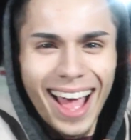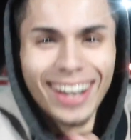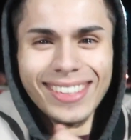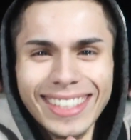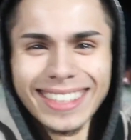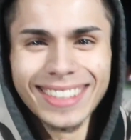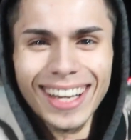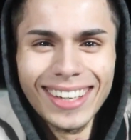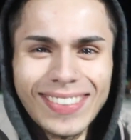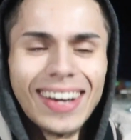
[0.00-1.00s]
I don't know what he's
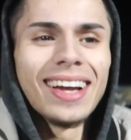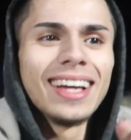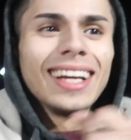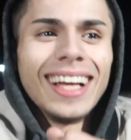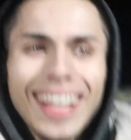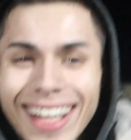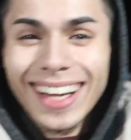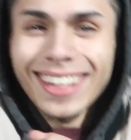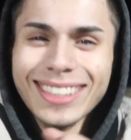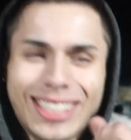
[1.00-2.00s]
talking about.
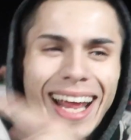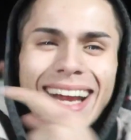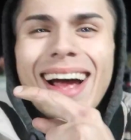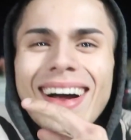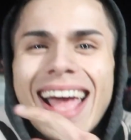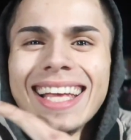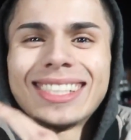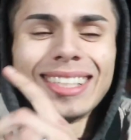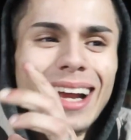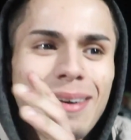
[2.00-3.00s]
Check out my
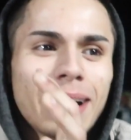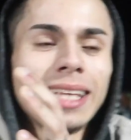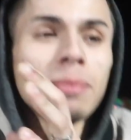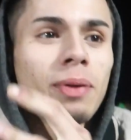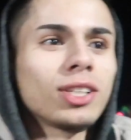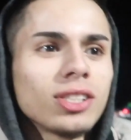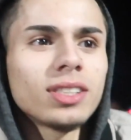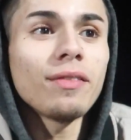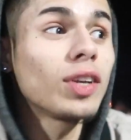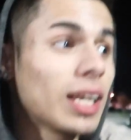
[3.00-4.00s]
Instagram. I take pictures
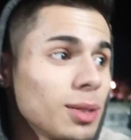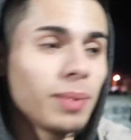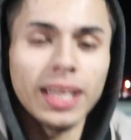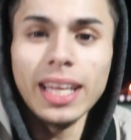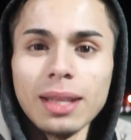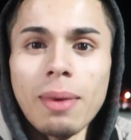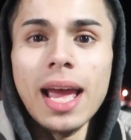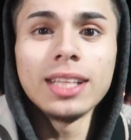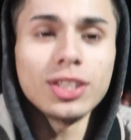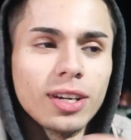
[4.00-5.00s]
and stuff. You guys have been killing
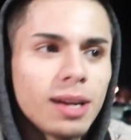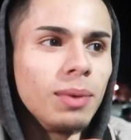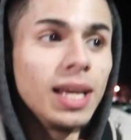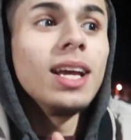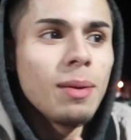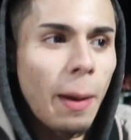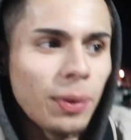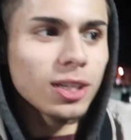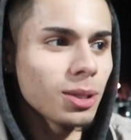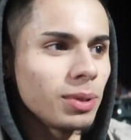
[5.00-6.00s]
my Instagram. My
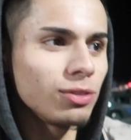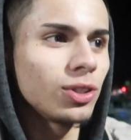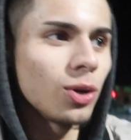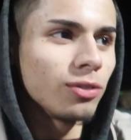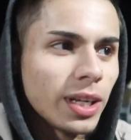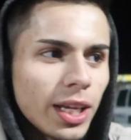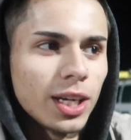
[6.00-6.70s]
pictures have been doing really